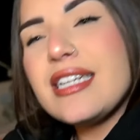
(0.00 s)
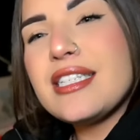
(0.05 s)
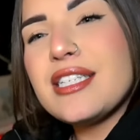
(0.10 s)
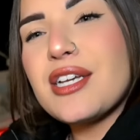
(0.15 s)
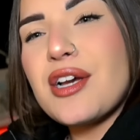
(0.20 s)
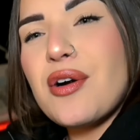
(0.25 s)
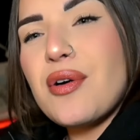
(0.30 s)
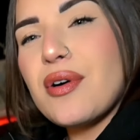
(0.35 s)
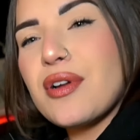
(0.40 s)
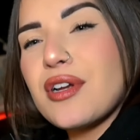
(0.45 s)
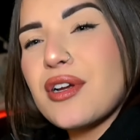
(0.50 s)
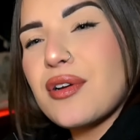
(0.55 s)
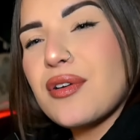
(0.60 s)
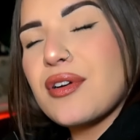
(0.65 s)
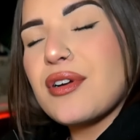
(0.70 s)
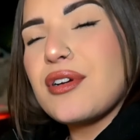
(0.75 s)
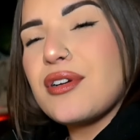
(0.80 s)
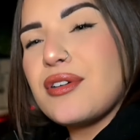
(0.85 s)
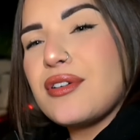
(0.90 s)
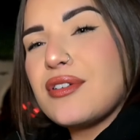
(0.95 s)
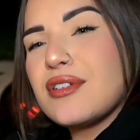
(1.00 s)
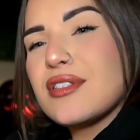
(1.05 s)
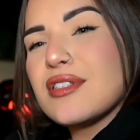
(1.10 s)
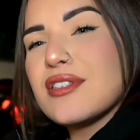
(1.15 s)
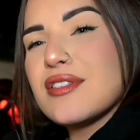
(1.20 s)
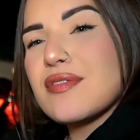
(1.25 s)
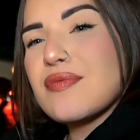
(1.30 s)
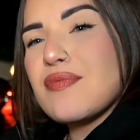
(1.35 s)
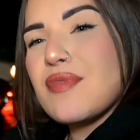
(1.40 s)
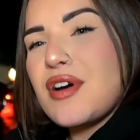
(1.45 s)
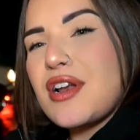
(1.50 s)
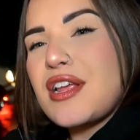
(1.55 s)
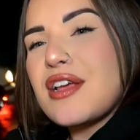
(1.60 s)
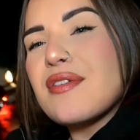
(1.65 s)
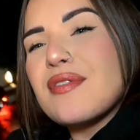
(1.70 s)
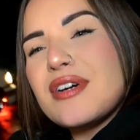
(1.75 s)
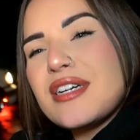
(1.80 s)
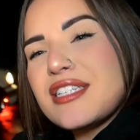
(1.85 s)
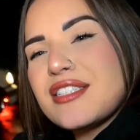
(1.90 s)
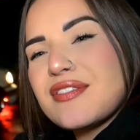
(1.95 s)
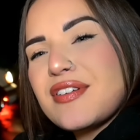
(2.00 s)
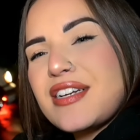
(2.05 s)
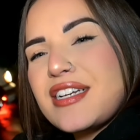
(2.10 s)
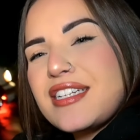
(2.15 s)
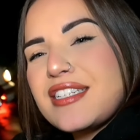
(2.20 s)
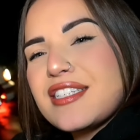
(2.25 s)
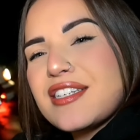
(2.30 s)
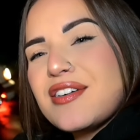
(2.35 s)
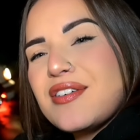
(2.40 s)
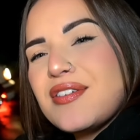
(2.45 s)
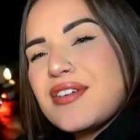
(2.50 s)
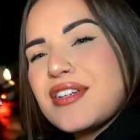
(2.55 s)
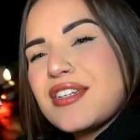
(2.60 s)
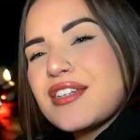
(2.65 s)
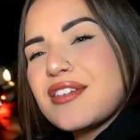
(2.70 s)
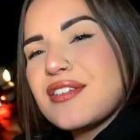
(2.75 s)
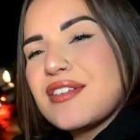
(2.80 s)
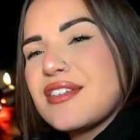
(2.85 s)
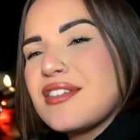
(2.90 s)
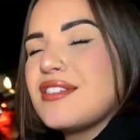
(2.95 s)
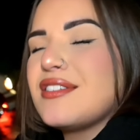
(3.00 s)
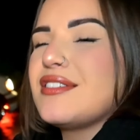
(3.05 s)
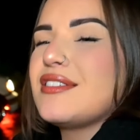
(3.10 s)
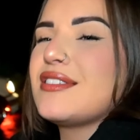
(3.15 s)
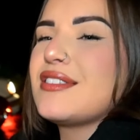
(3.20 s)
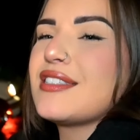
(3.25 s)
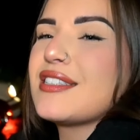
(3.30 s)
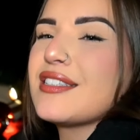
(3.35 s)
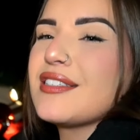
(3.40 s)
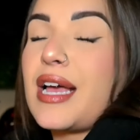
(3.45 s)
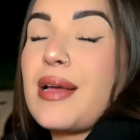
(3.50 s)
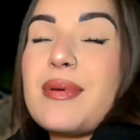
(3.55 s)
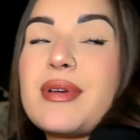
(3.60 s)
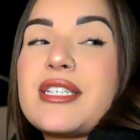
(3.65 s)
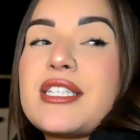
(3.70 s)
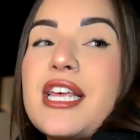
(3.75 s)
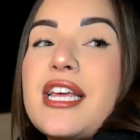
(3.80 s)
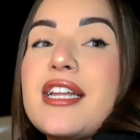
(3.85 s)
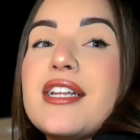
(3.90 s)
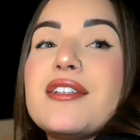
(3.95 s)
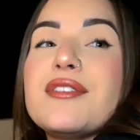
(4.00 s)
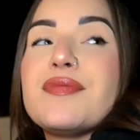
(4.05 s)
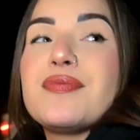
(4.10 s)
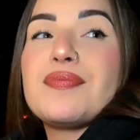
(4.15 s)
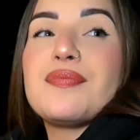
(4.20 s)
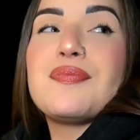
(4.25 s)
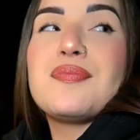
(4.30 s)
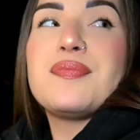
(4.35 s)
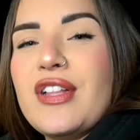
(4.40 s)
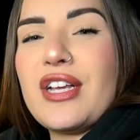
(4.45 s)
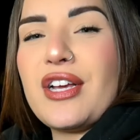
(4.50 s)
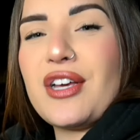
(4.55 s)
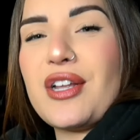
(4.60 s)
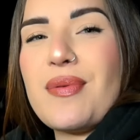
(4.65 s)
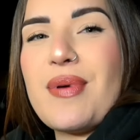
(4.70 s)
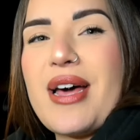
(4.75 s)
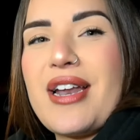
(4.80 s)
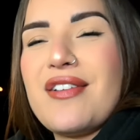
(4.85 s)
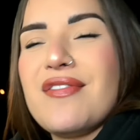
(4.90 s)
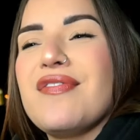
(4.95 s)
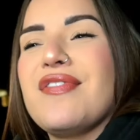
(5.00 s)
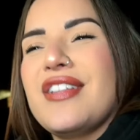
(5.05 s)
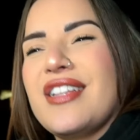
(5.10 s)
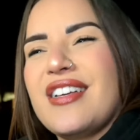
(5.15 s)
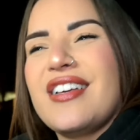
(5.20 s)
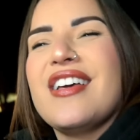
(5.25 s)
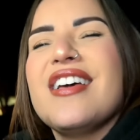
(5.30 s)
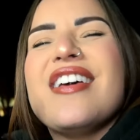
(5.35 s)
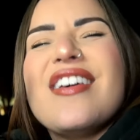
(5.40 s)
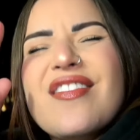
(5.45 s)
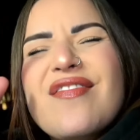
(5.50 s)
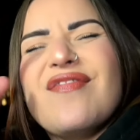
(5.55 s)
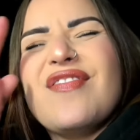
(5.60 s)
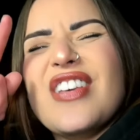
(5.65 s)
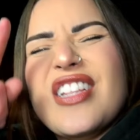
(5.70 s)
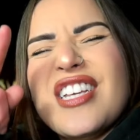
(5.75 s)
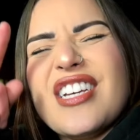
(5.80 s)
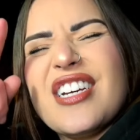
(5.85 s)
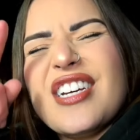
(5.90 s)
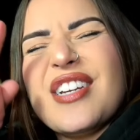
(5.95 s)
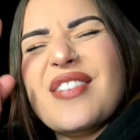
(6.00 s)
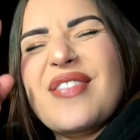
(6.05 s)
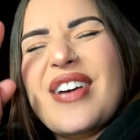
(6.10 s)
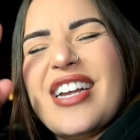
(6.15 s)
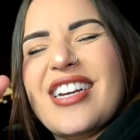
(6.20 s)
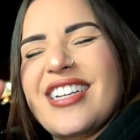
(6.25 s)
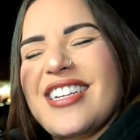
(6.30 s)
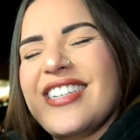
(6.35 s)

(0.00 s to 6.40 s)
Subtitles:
to go on a cruise. Boricua's ready to go on a cruise. I'm excited. Feeling good about it. Feeling good about it.